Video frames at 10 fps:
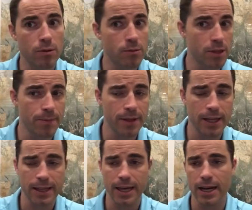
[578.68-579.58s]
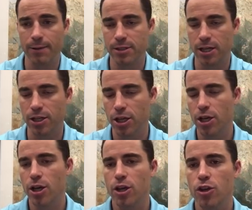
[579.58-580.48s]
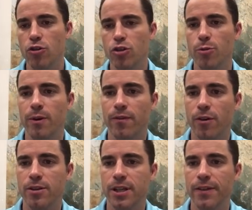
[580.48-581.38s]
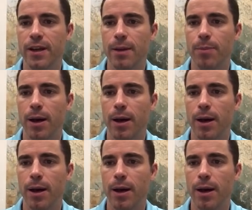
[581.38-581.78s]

or something like that. I was on YouTube at first, and then I